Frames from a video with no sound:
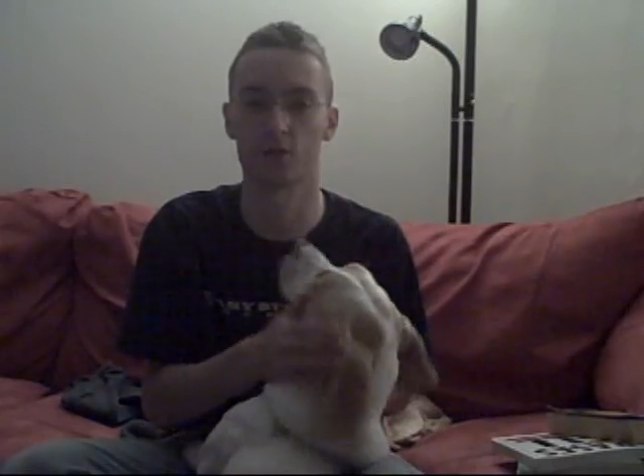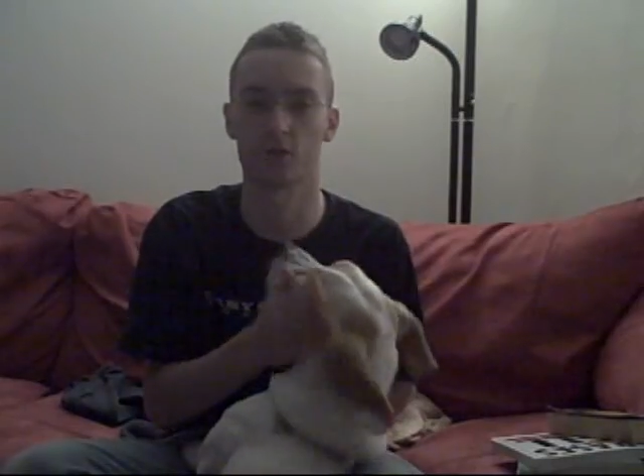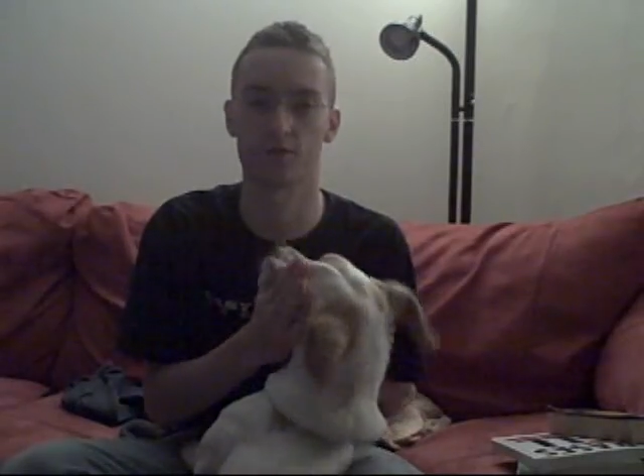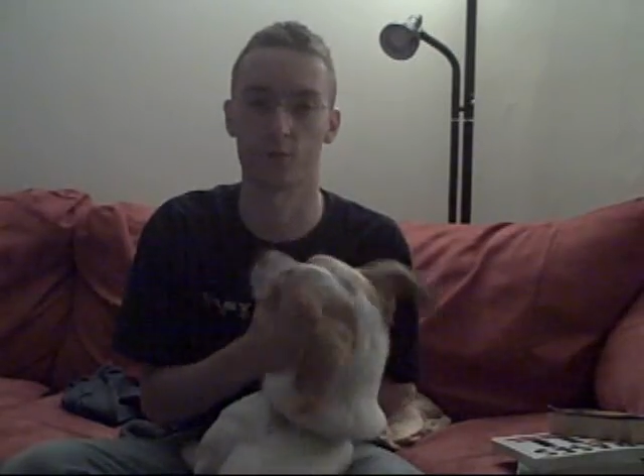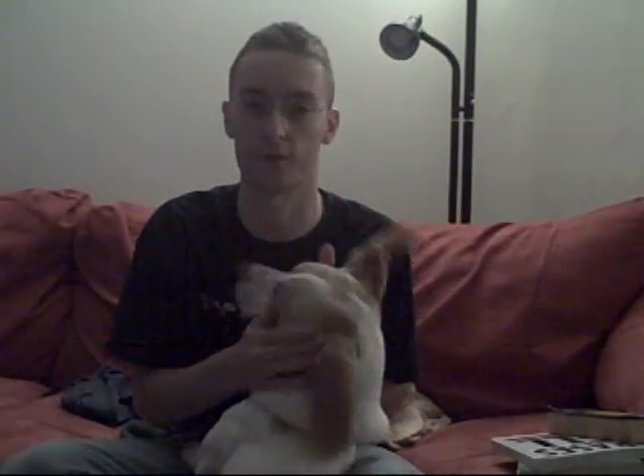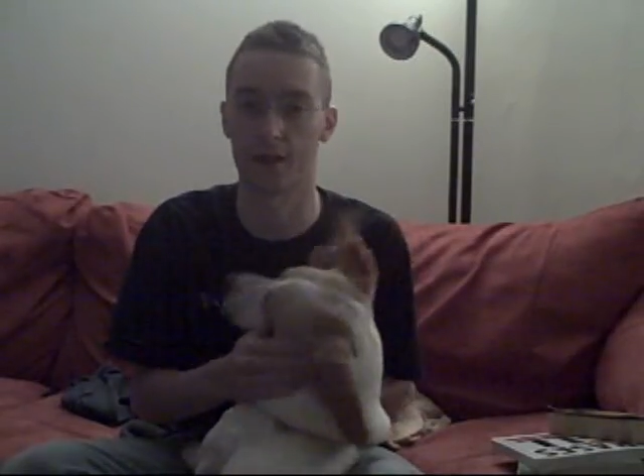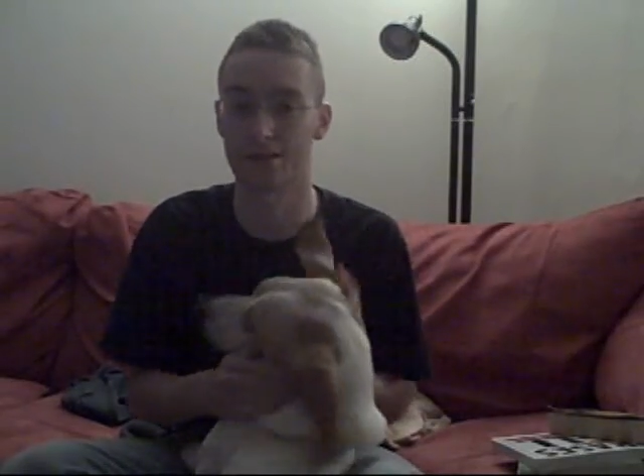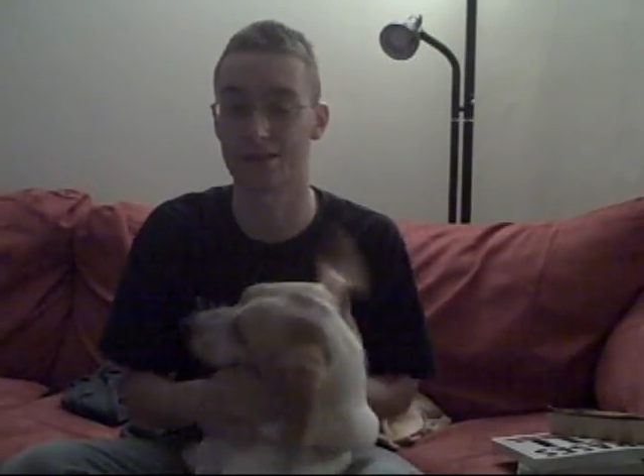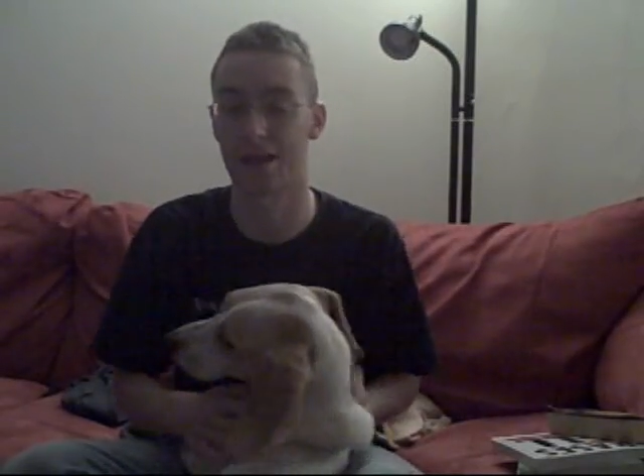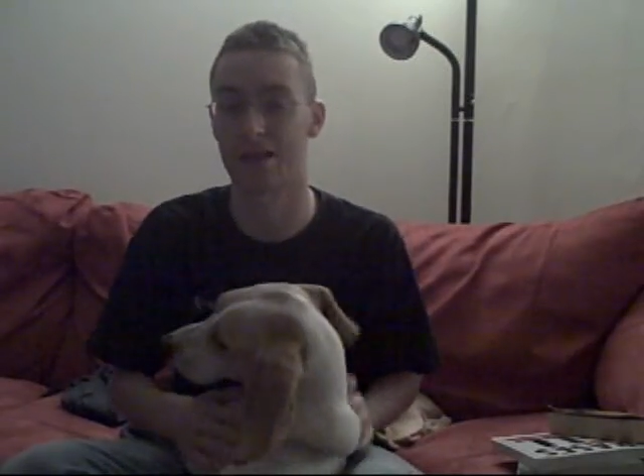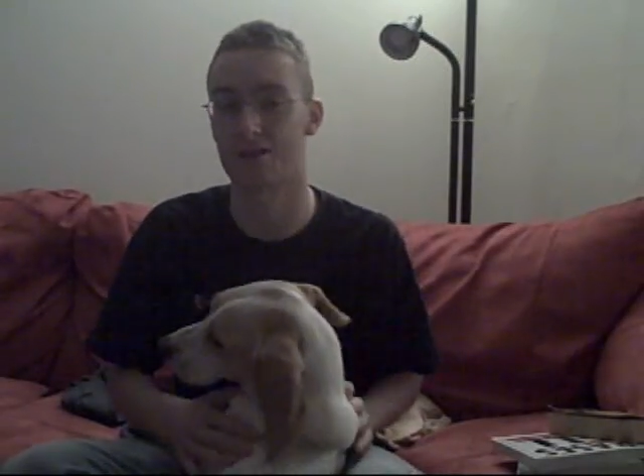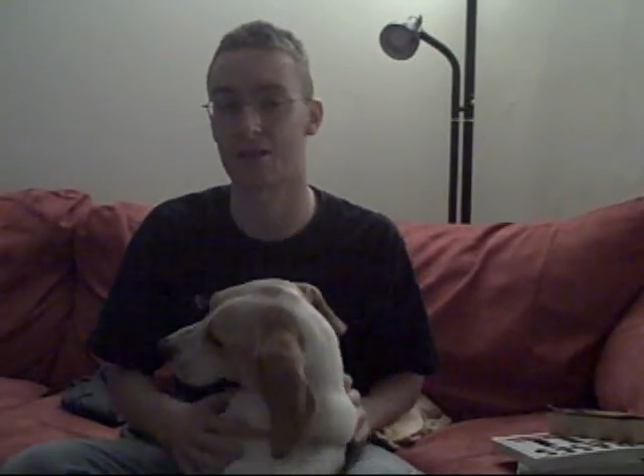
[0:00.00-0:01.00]
to look for, and that's
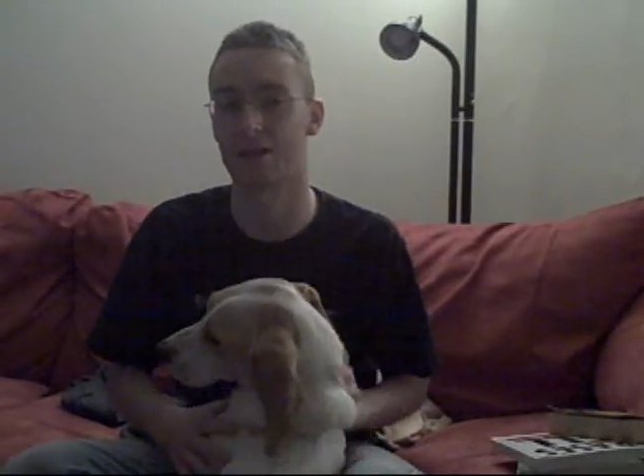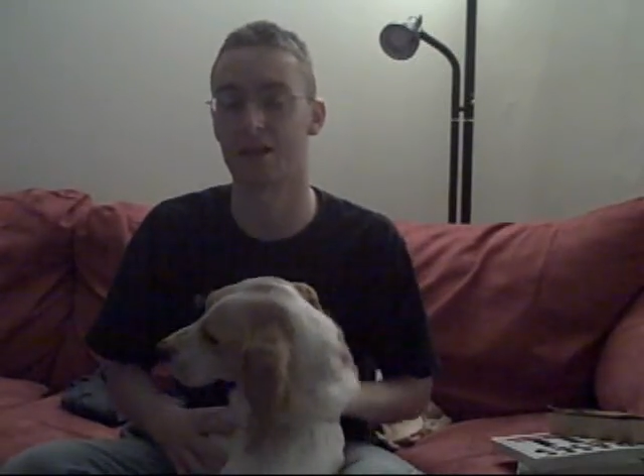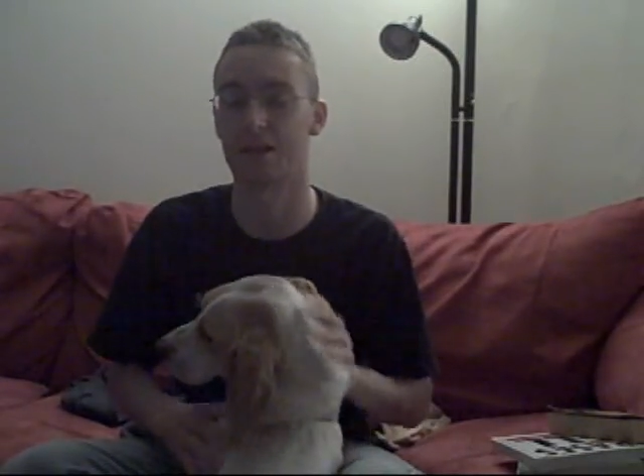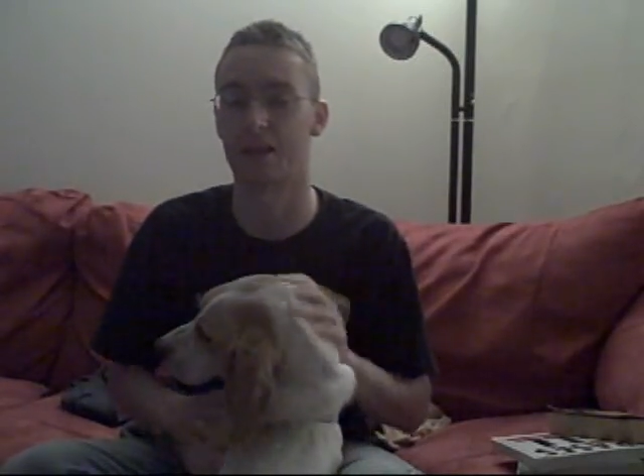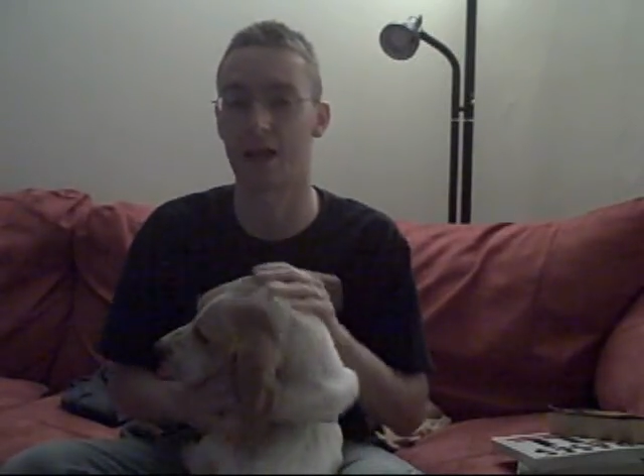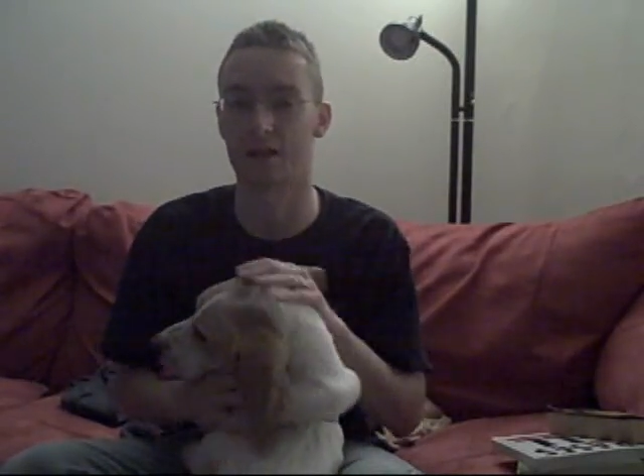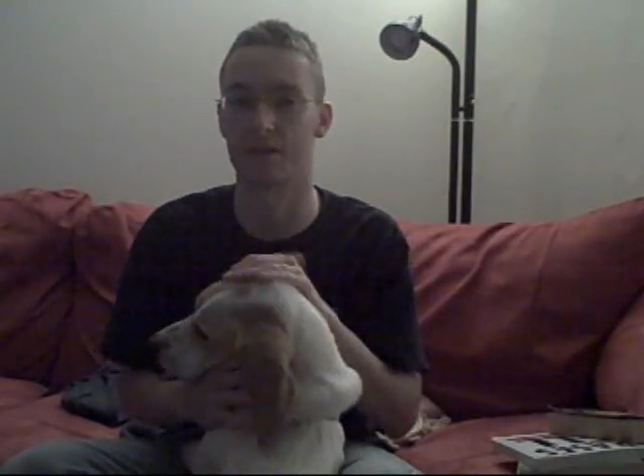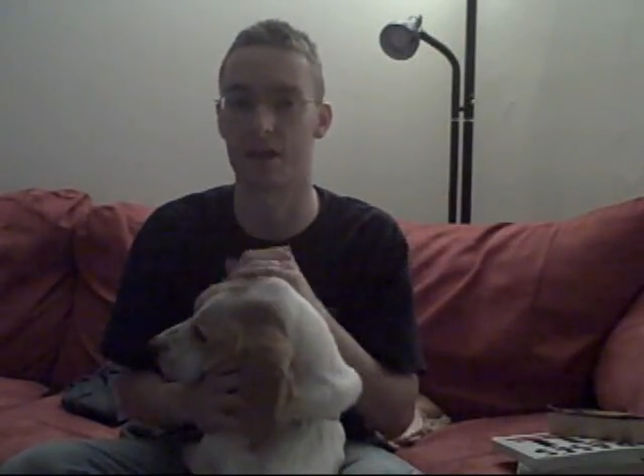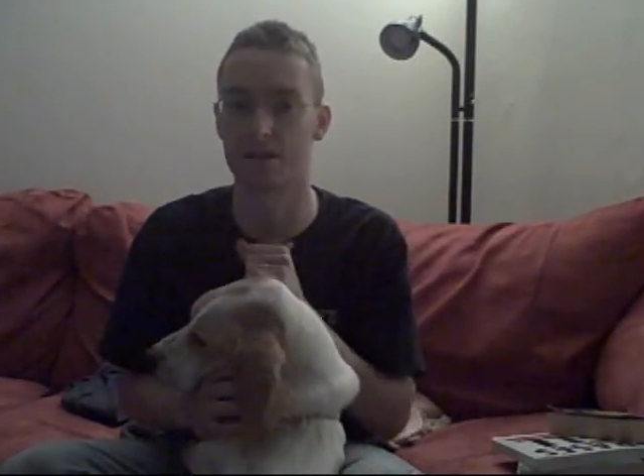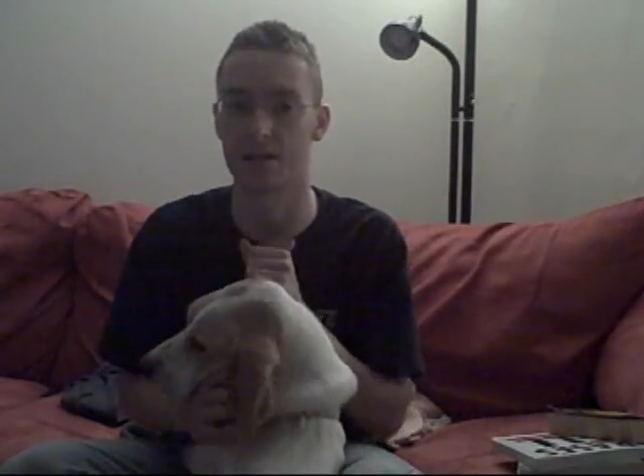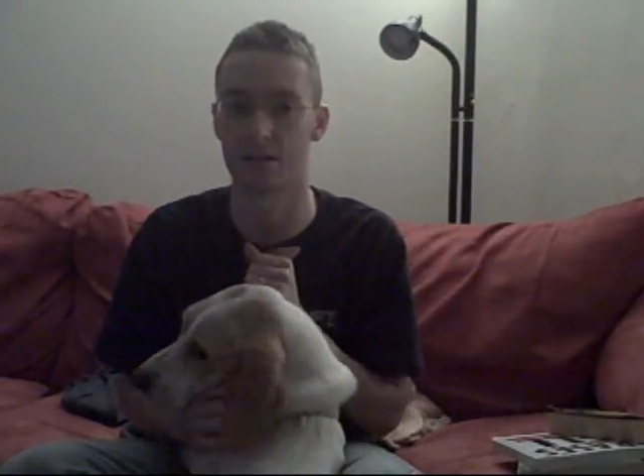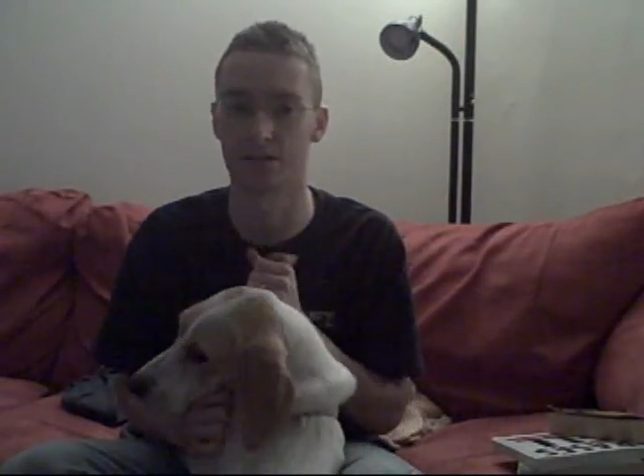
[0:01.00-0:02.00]
how you can get a lot of
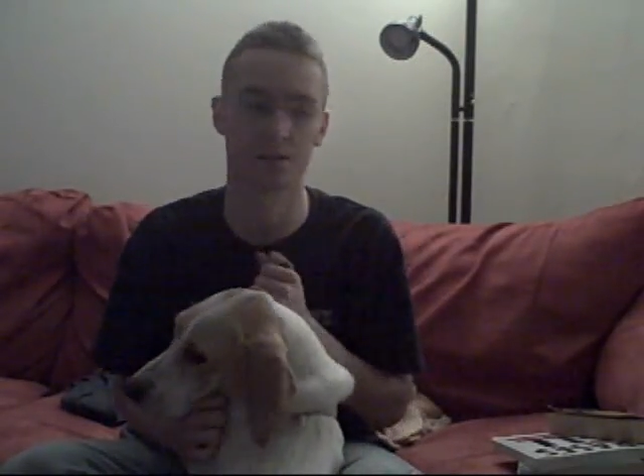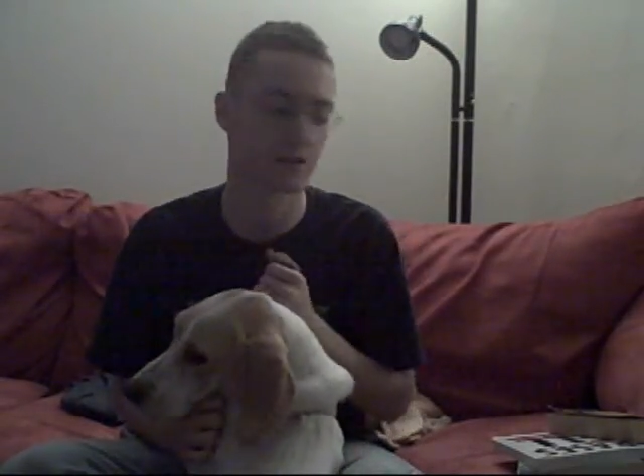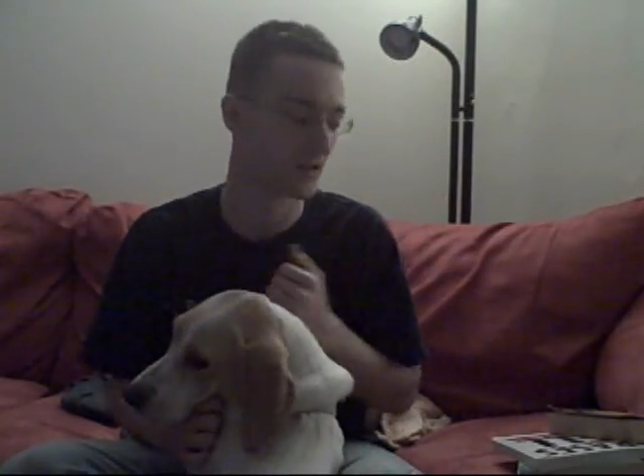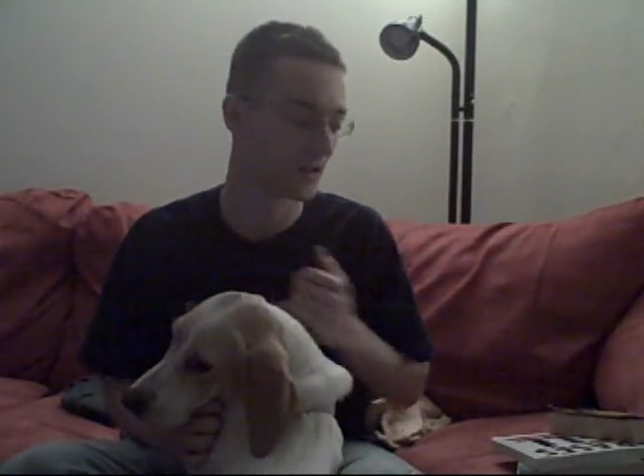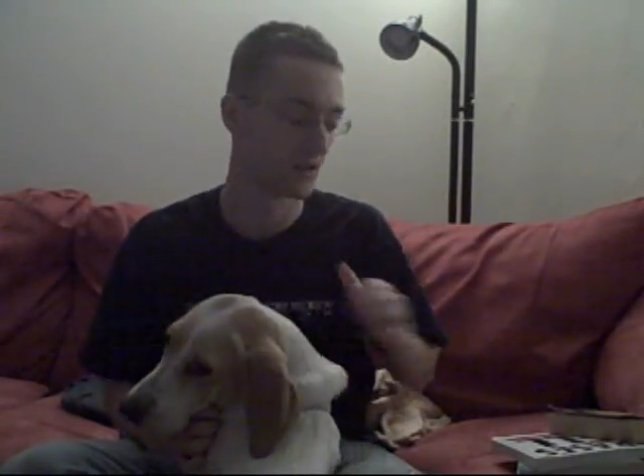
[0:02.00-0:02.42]
ideas.